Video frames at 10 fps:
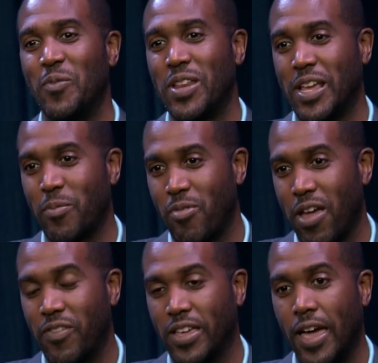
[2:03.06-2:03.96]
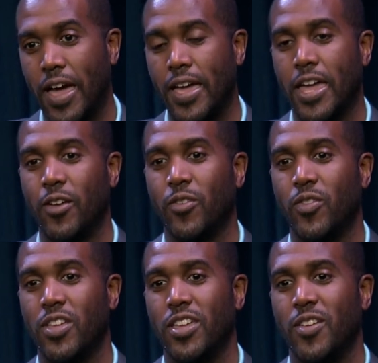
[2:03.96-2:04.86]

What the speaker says: try to be like a private guy. I don't